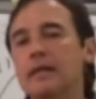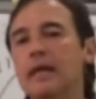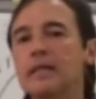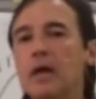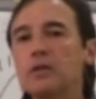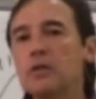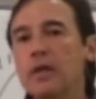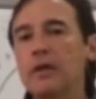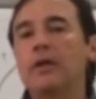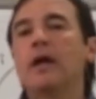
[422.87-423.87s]
That tells you
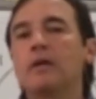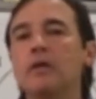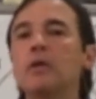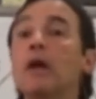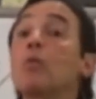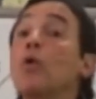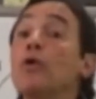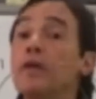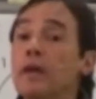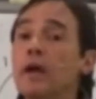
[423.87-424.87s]
that you're not
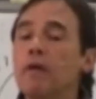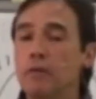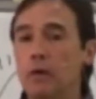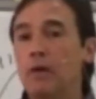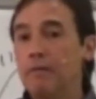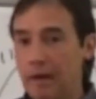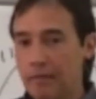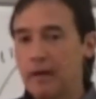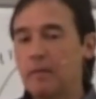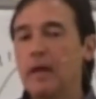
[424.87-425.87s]
worthy of
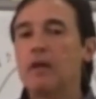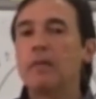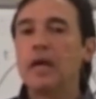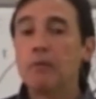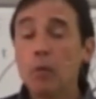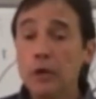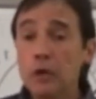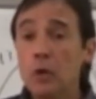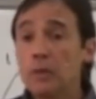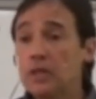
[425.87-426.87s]
that kind of behavior. Will you
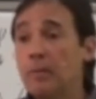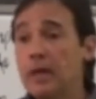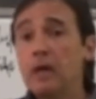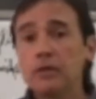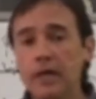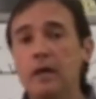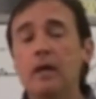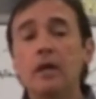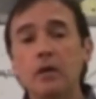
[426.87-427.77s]
do it with somebody else? Yeah.